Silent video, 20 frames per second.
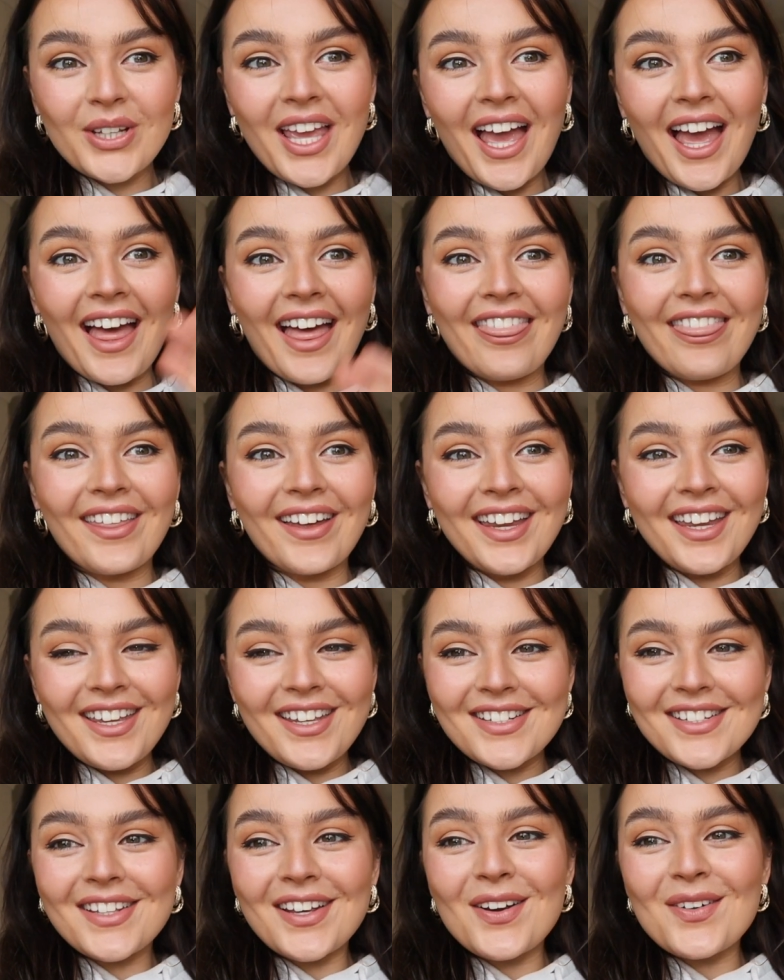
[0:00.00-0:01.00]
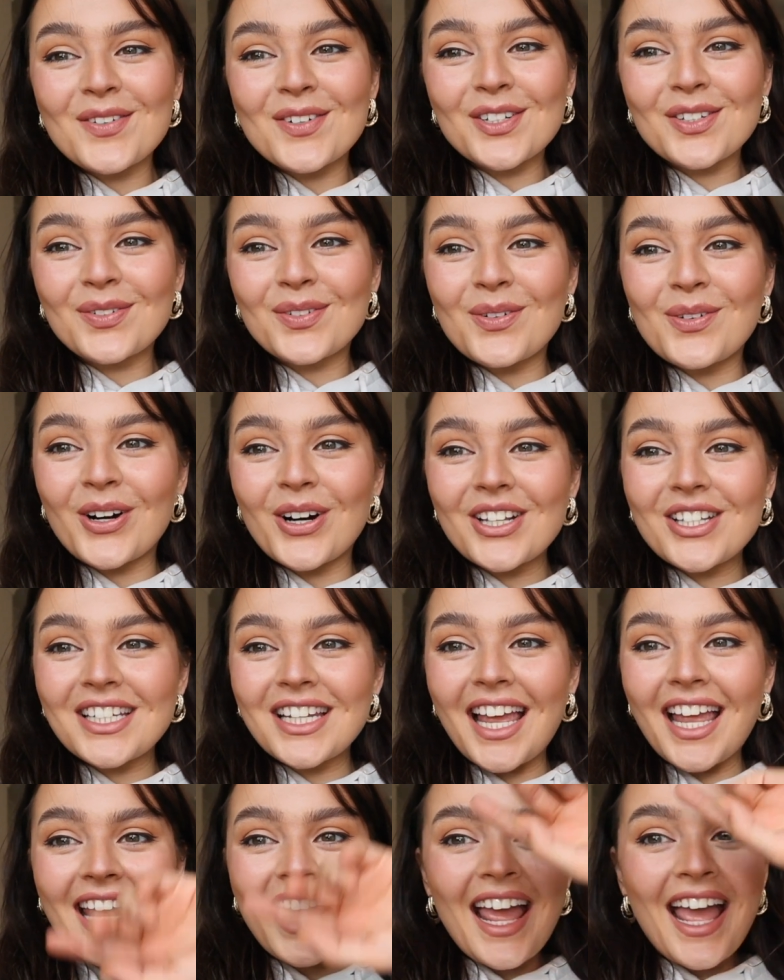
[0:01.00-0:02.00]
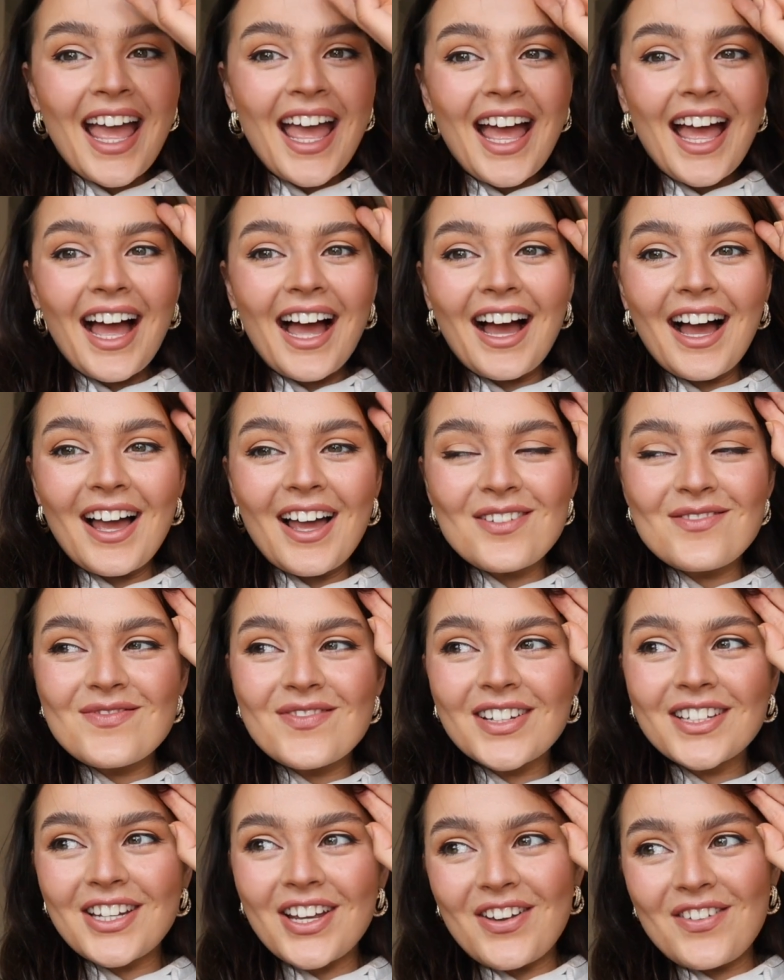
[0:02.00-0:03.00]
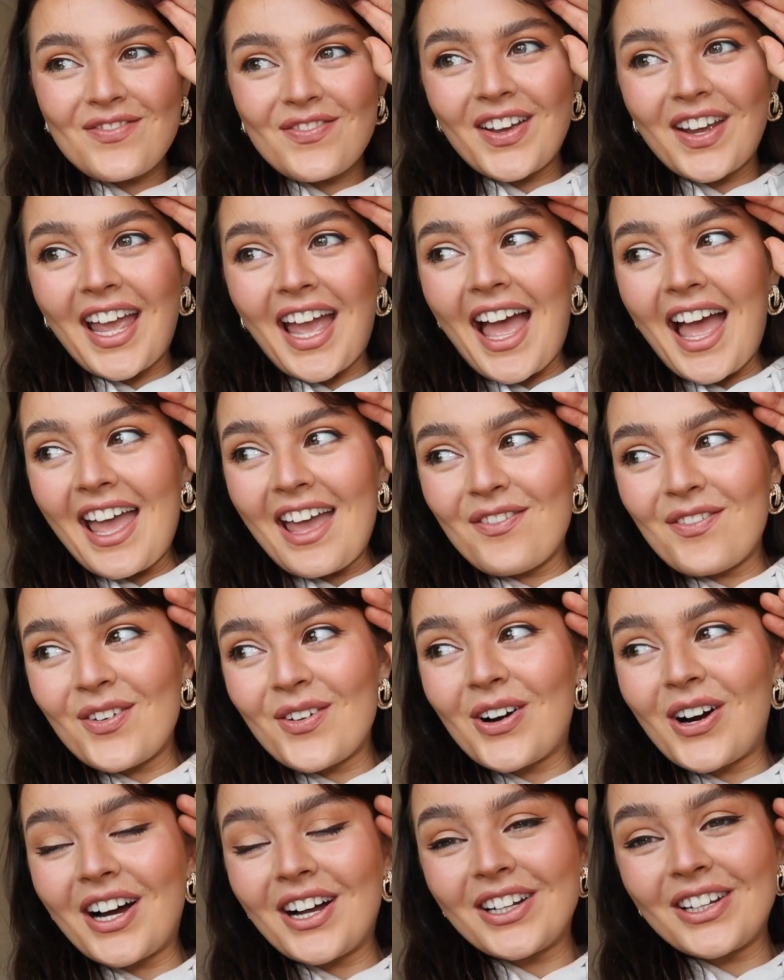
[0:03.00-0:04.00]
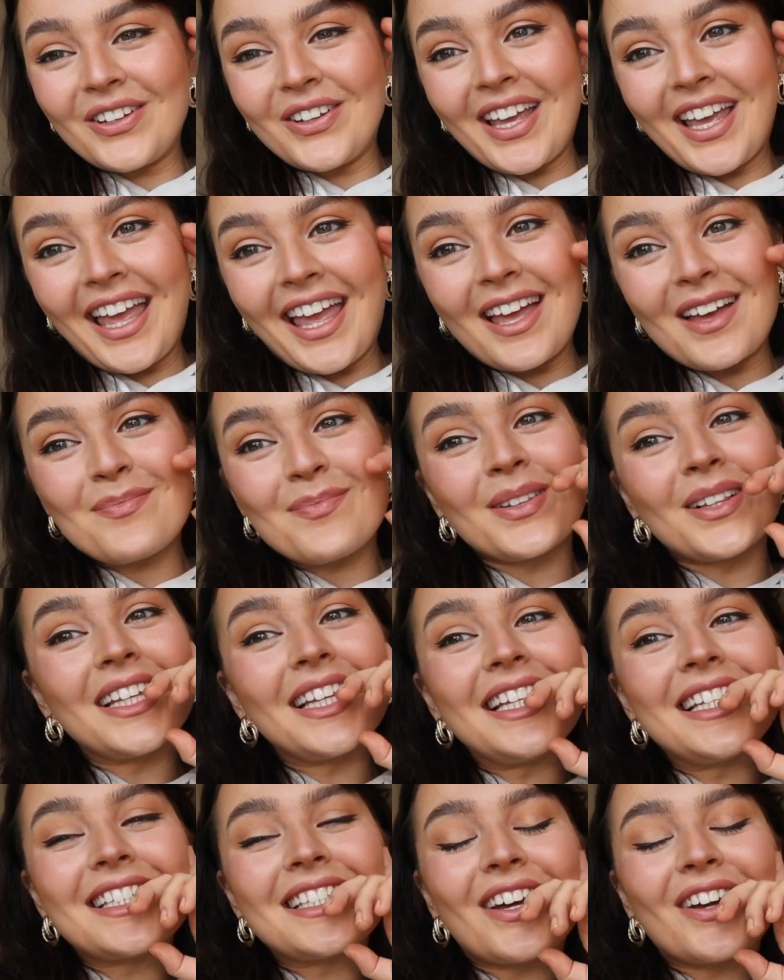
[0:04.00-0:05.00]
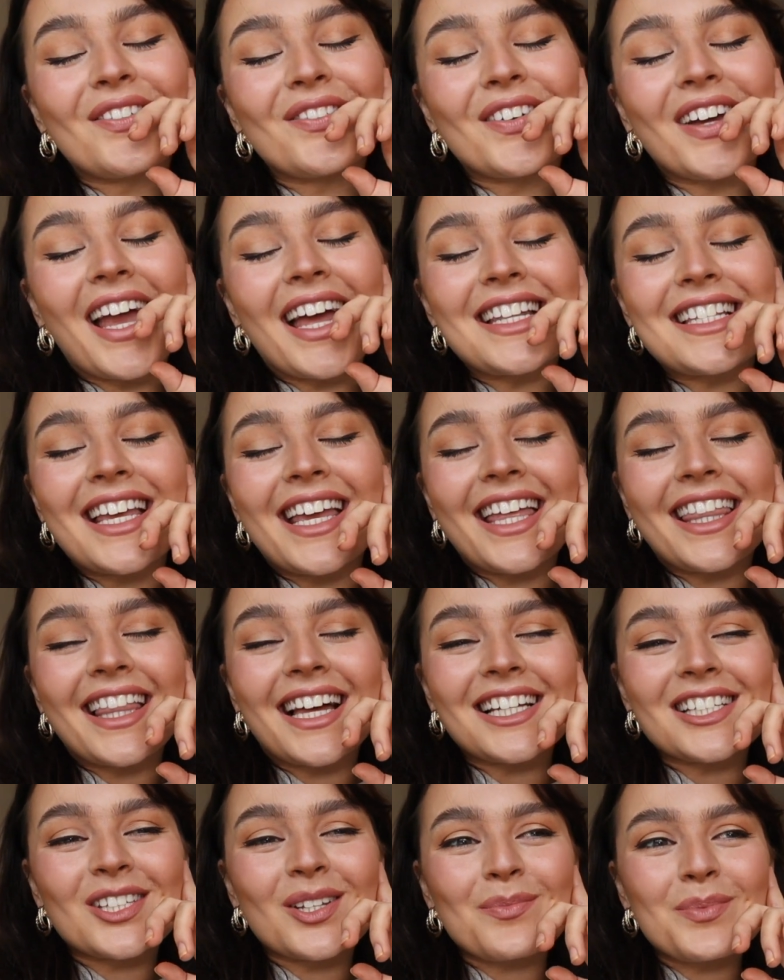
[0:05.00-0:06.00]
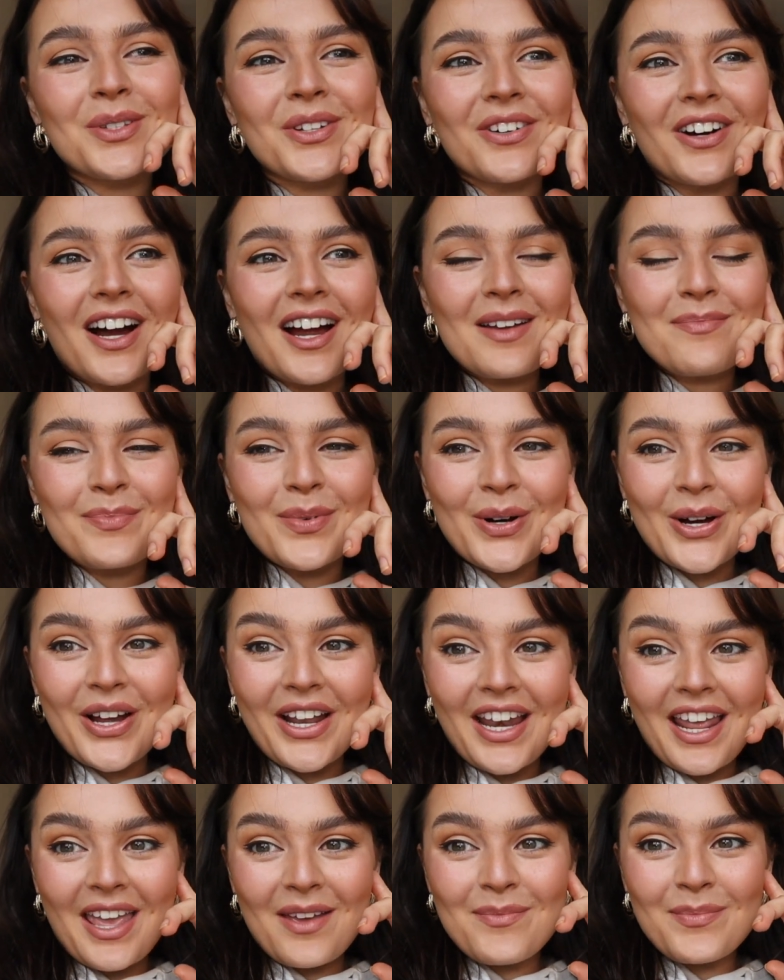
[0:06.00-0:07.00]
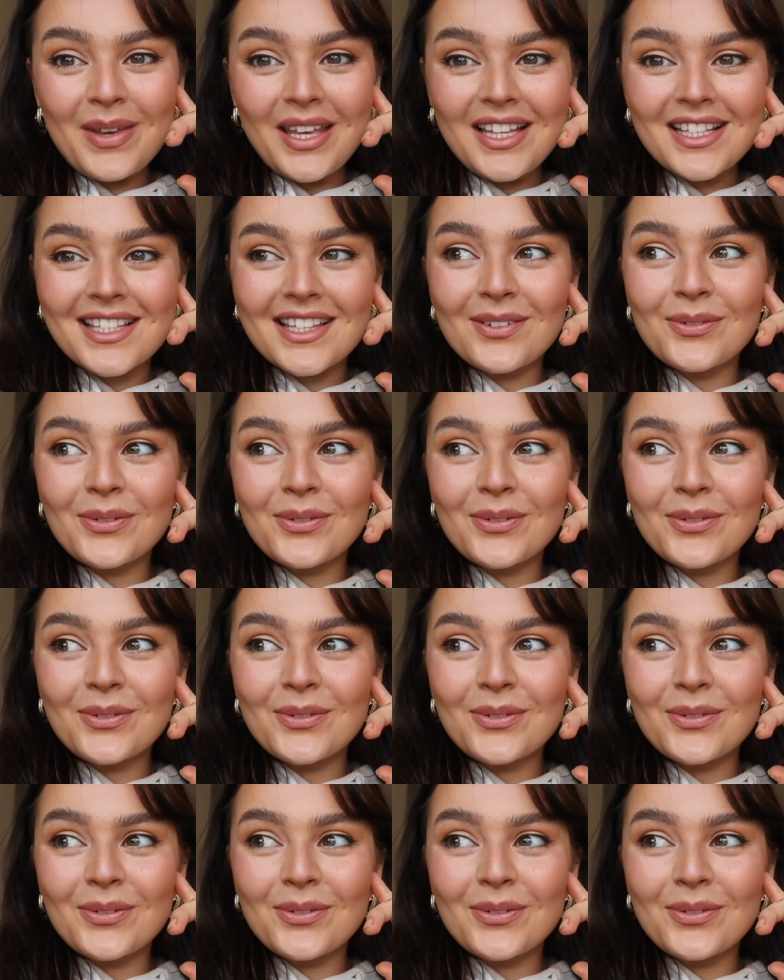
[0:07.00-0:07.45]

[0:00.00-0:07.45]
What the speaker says: yeah, thank you so much for watching. Don't forget, if you are new here, please don't forget to hit that subscribe button. It means the